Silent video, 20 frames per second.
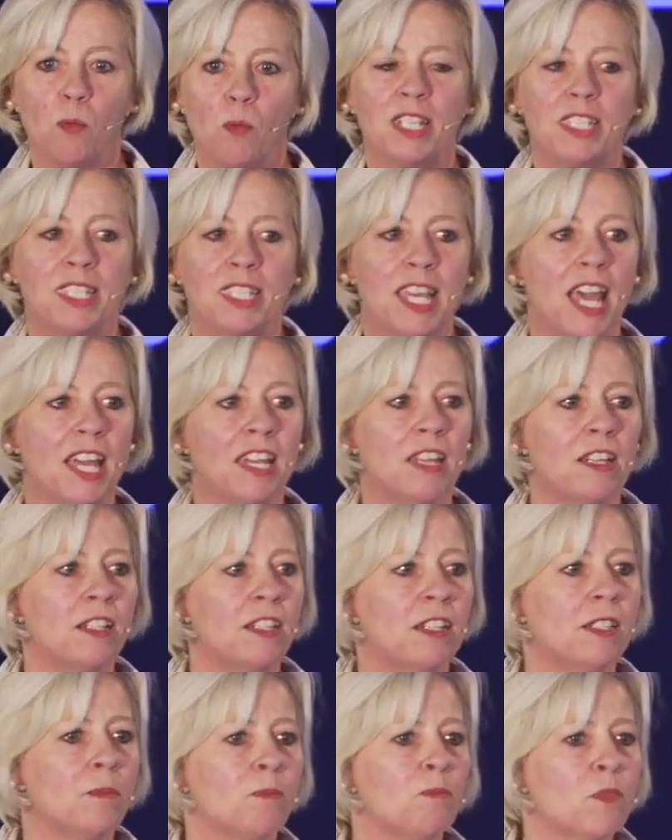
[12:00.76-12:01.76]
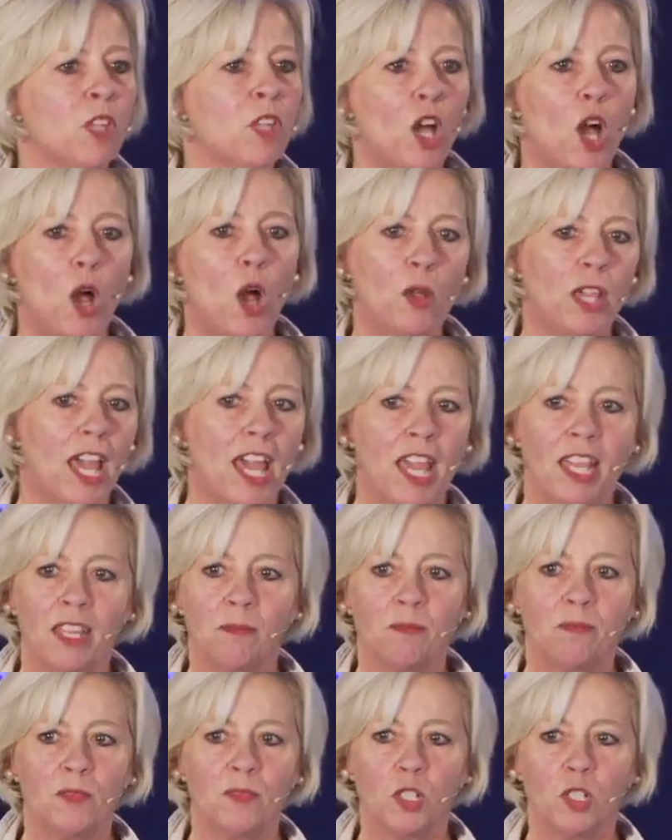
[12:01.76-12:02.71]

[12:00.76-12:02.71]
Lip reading: we said, okay,